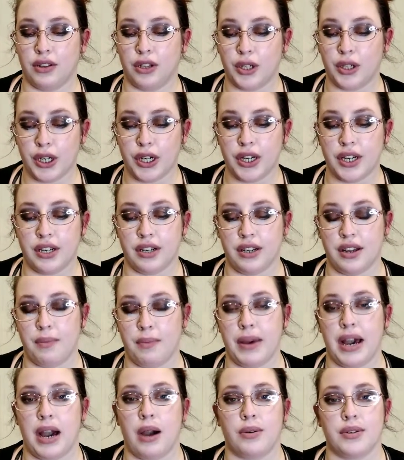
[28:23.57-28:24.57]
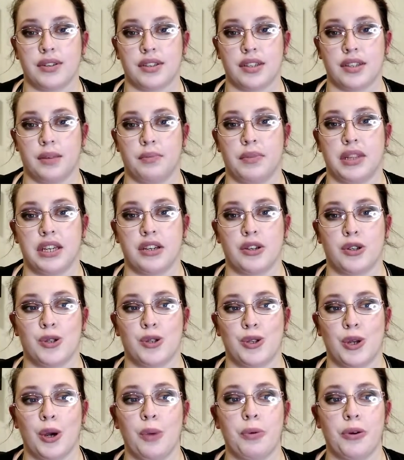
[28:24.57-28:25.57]
learn about something
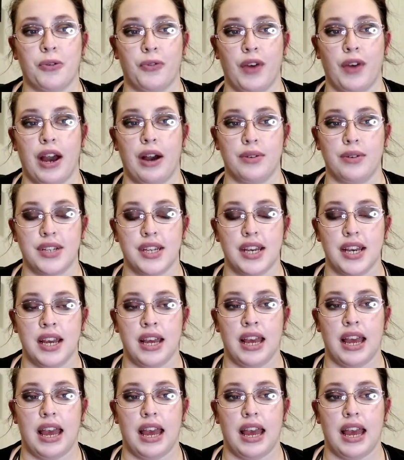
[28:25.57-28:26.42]
so profound